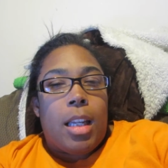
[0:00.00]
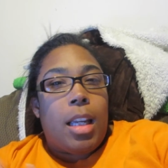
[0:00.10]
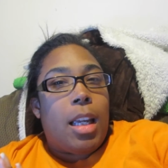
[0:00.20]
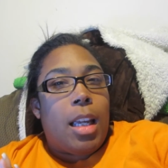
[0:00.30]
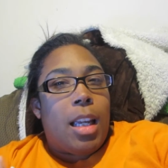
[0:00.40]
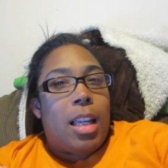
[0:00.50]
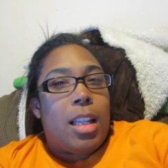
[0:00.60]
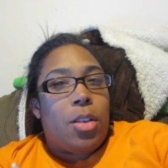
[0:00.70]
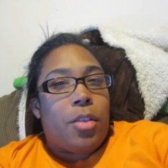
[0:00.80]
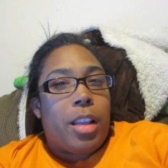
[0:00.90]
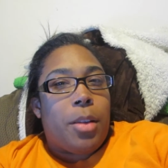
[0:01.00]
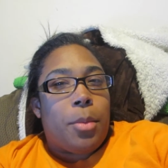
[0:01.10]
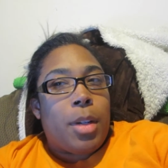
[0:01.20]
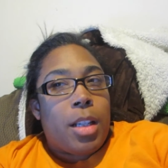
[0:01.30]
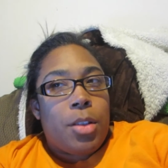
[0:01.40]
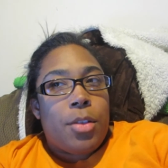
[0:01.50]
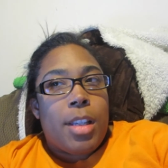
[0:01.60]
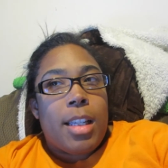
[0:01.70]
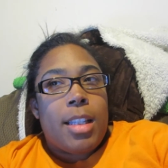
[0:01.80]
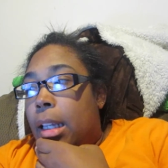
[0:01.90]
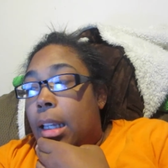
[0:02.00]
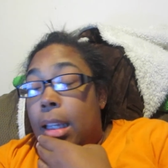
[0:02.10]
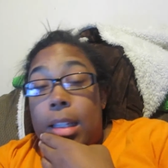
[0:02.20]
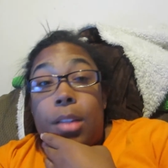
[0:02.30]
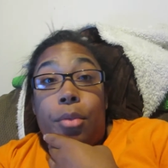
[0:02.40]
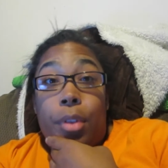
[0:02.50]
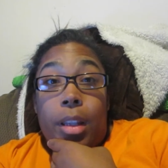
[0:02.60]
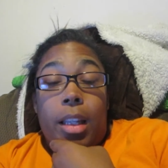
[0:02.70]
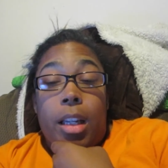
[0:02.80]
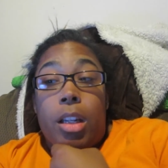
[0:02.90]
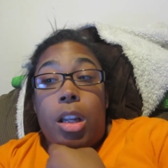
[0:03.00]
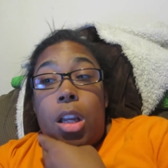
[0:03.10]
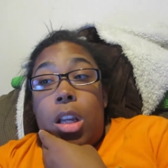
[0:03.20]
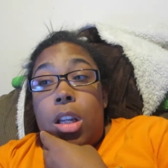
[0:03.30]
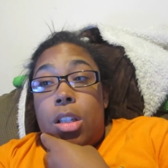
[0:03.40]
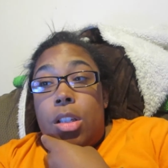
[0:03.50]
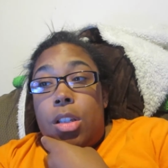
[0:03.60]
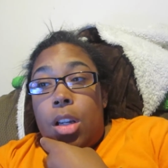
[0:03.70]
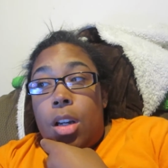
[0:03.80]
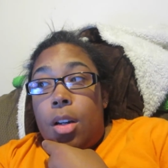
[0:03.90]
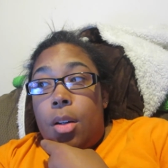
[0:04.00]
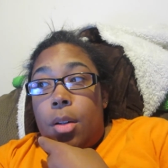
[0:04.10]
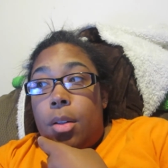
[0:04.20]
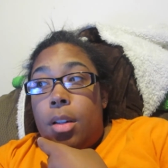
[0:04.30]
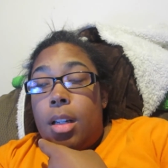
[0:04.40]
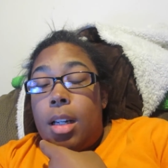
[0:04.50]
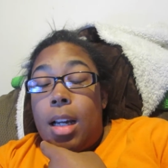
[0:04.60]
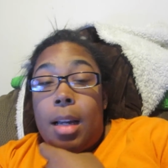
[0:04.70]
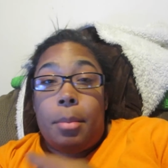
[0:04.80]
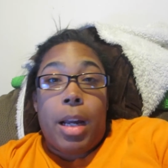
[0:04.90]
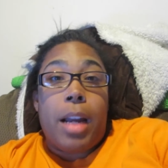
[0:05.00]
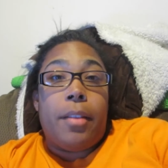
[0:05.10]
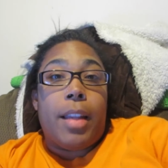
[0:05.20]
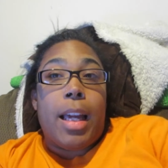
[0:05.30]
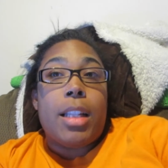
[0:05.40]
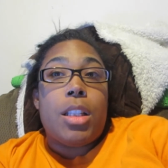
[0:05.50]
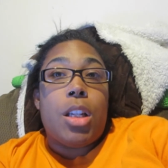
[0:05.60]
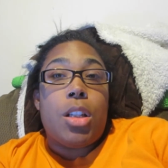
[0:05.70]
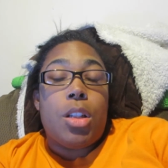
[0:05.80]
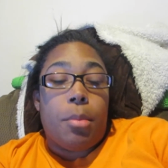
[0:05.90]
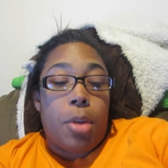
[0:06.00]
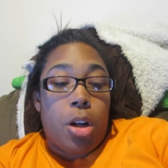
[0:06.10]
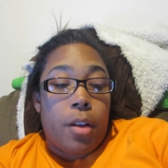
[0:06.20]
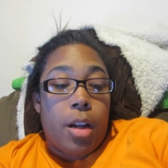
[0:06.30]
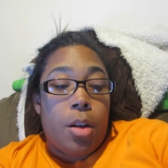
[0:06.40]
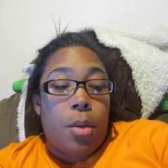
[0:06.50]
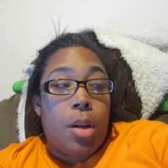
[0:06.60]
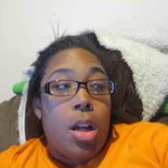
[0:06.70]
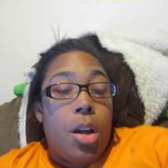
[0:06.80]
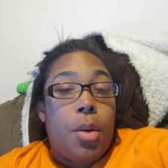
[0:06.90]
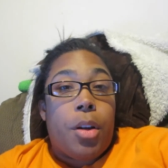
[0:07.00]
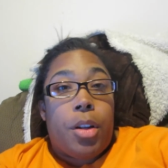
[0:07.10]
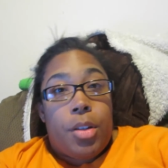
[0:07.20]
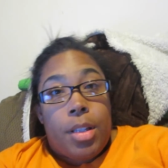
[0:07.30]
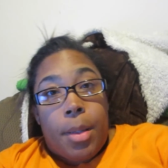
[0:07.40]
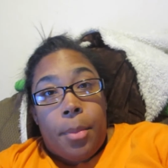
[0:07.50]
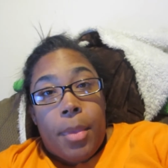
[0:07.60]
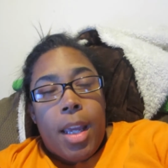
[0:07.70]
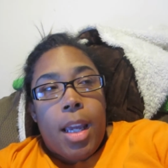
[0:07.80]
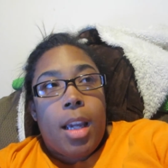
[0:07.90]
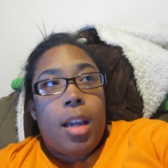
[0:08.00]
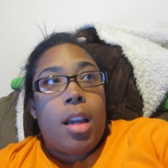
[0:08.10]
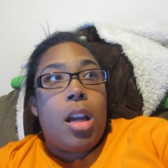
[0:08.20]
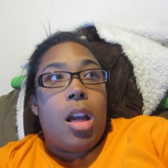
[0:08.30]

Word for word: I don't really want to do this. He did really good, so I'm proud of that. Tomorrow we're gonna do the same thing.